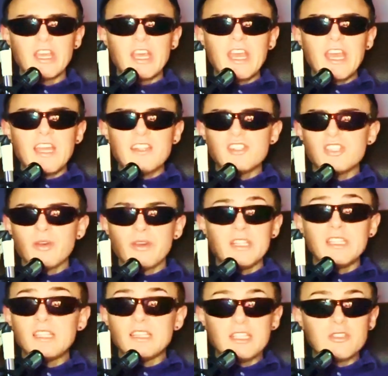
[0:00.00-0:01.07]
And so,
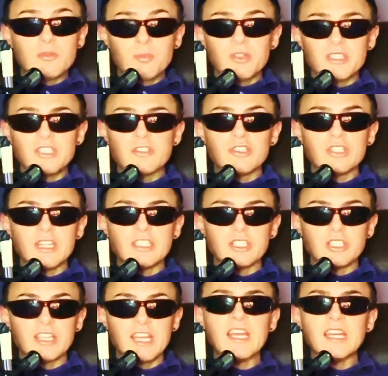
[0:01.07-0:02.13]
and these are procedures done to
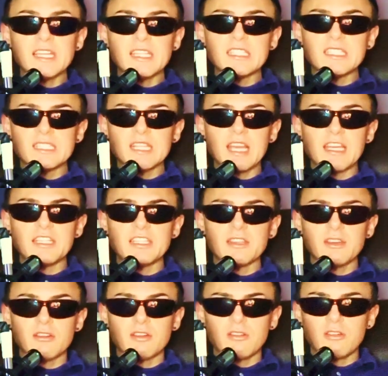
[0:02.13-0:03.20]
kids, like
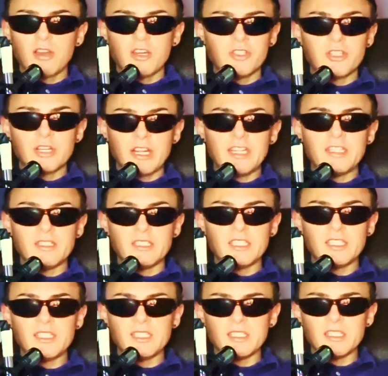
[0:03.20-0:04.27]
under
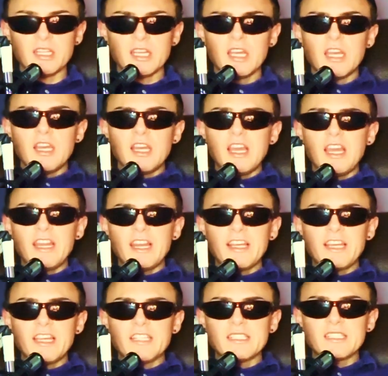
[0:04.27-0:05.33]
18, and I
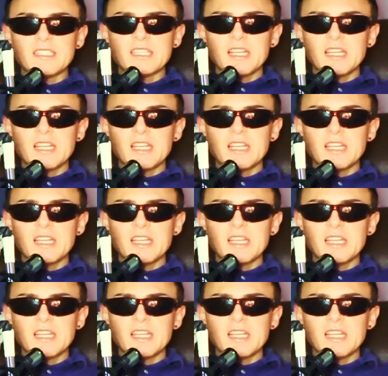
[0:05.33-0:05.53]
guess